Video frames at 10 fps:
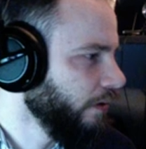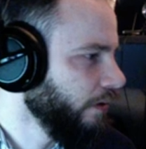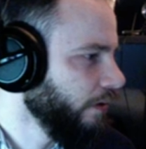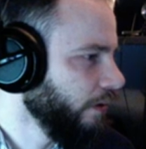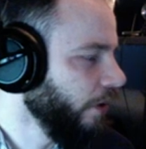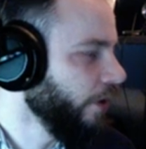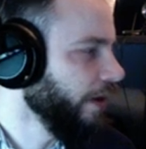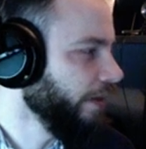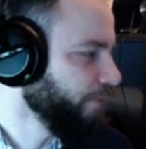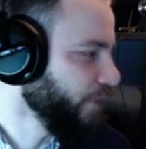
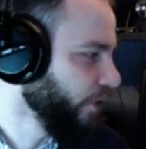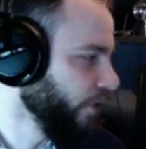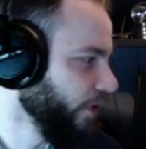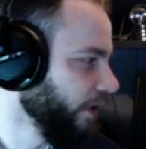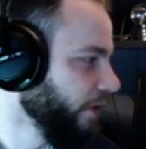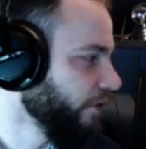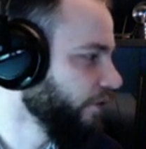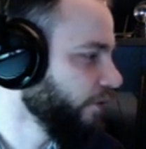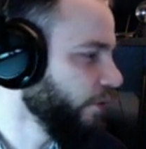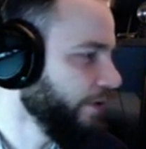Okay, good. Here's the
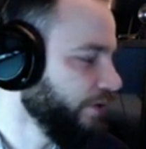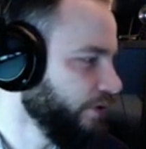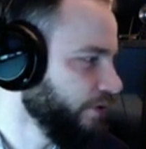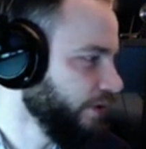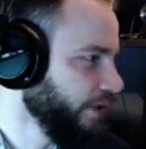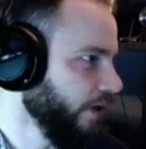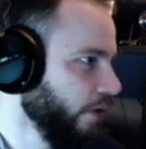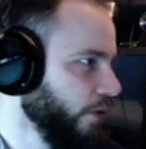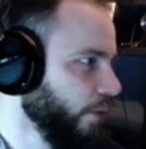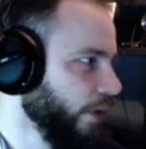one that's using the
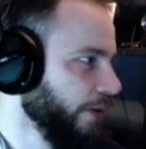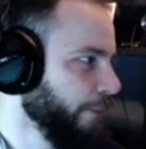old way.